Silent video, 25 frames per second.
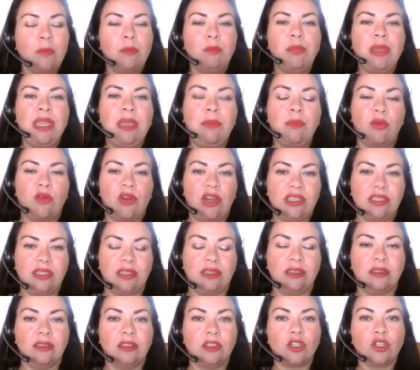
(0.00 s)
Be
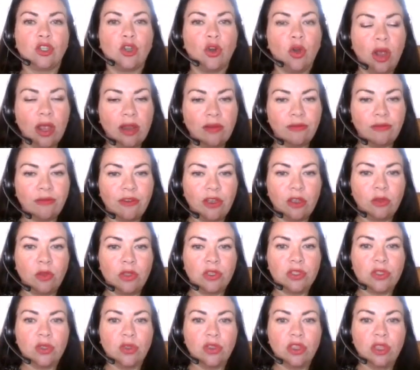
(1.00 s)
present. Try and
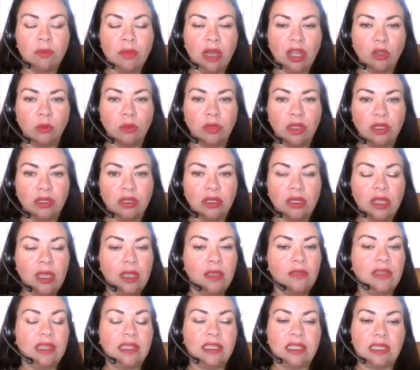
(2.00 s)
focus on the moment.
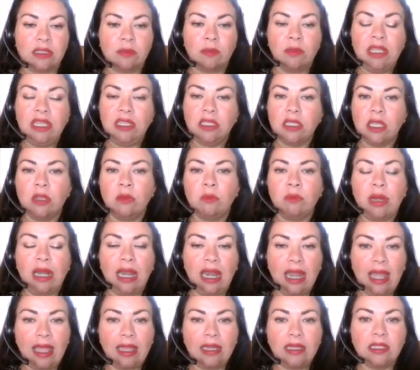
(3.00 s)
That doesn't mean don't
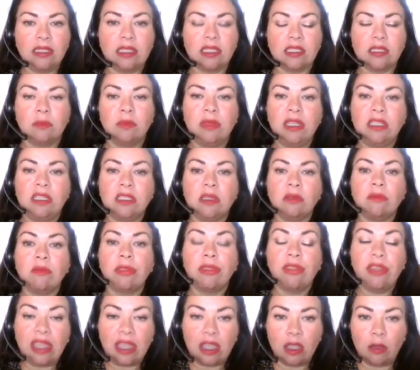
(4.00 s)
plan. It doesn't mean don't
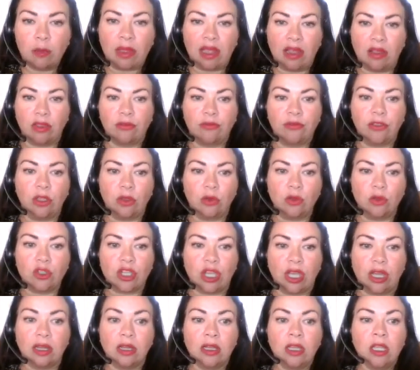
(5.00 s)
think about the
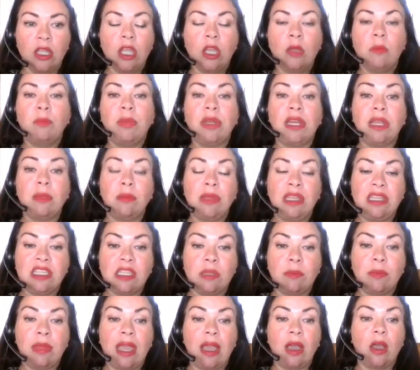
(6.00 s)
future, but it means
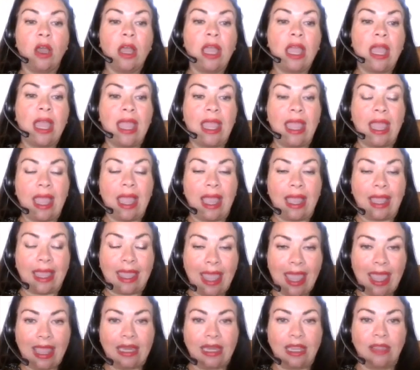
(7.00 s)
about,
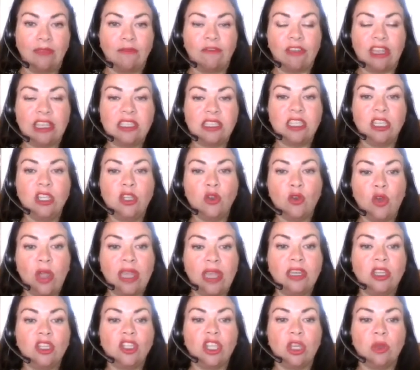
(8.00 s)
again, investing your
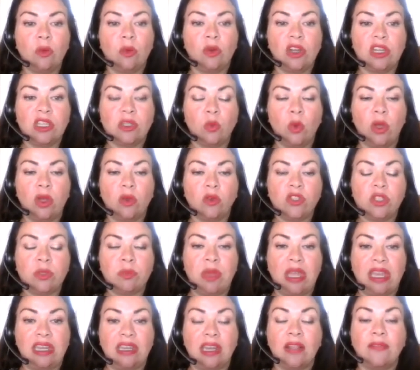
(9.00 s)
energy where it's well
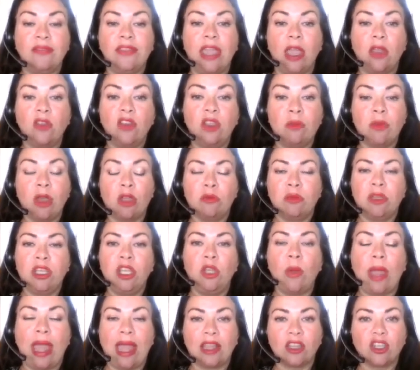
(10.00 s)
spent. And the only moment
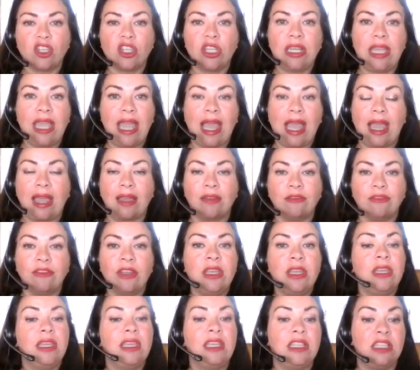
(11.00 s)
you actually have
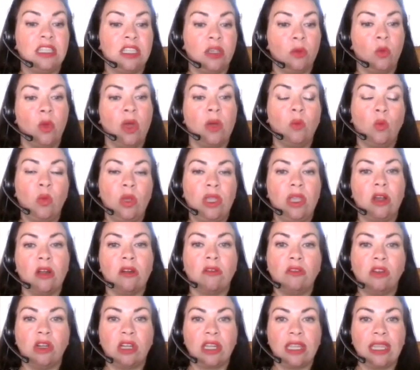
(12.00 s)
is the one we are
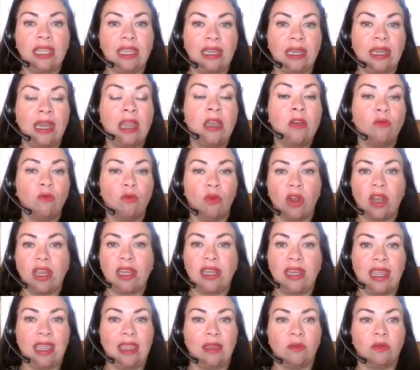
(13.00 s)
right in right
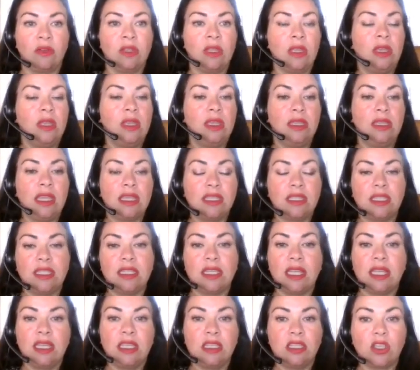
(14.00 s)
now.
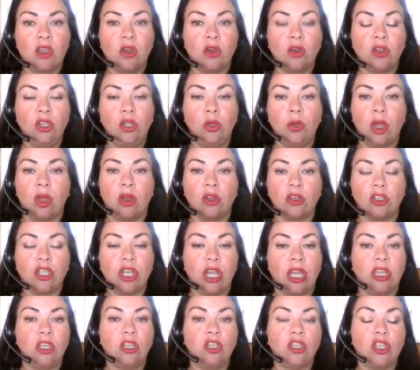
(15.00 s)
Yesterday is gone. You can't
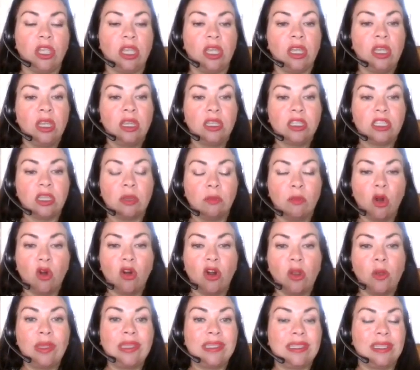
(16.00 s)
change it.
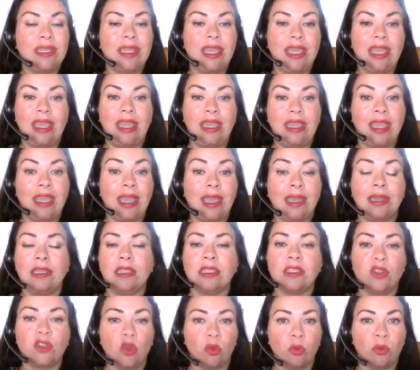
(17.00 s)
Tomorrow isn't here yet and
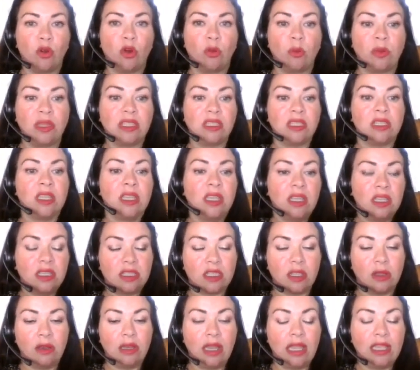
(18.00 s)
it's not promised.
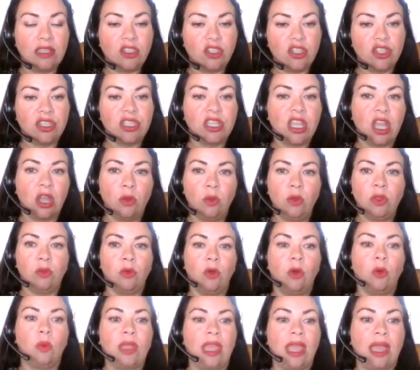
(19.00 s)
So let's just go with
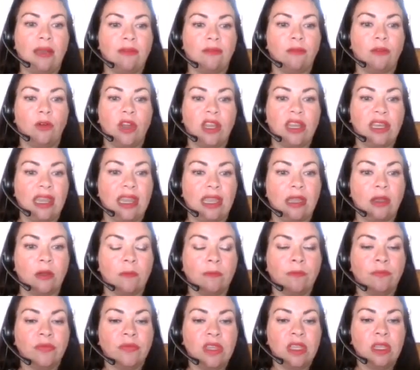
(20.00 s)
what we have right now.
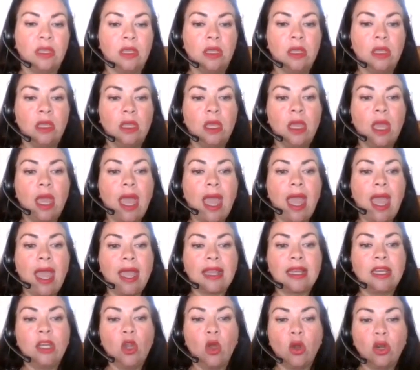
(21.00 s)

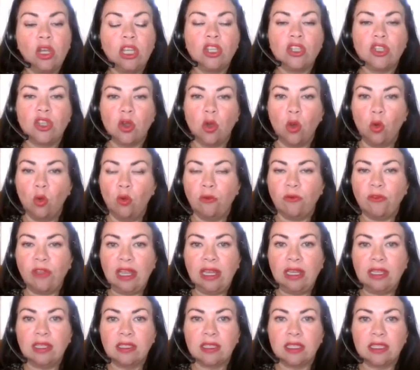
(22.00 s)
Acknowledge that all
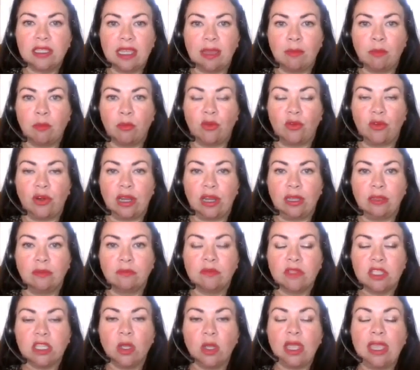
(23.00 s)
feelings are temporary.
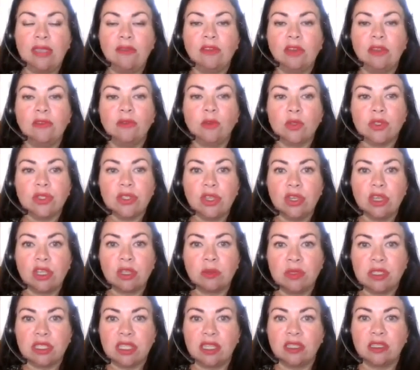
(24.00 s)
So even if your
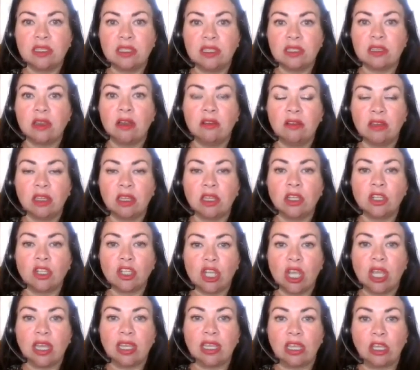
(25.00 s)
circumstances aren't going to
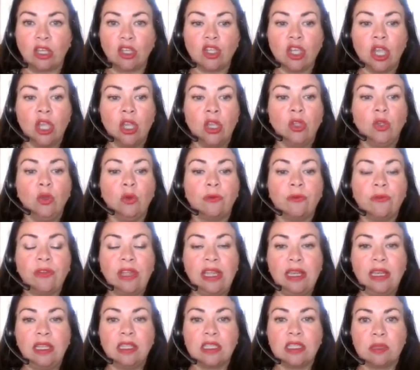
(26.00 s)
change, your
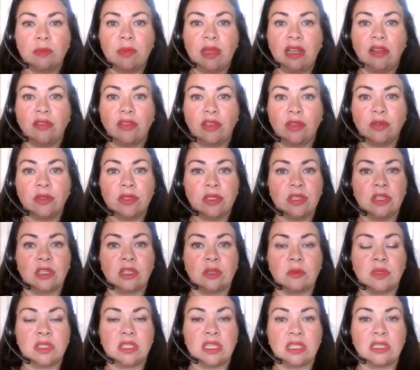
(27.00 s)
feelings about those
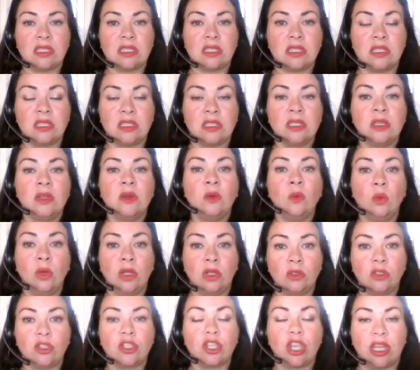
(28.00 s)
circumstances
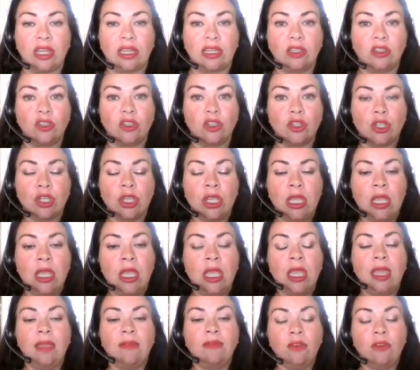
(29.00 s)
will change.
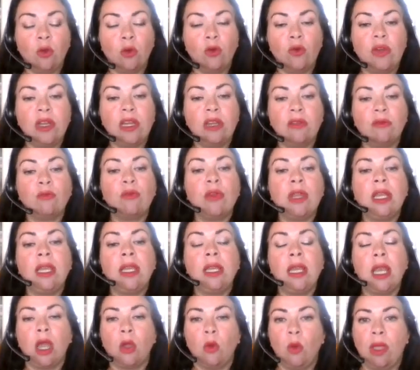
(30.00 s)
If you're in a really
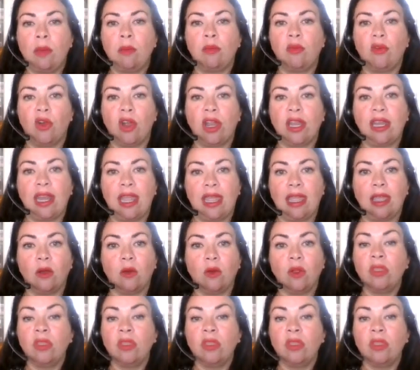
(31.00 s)
low ebb right now,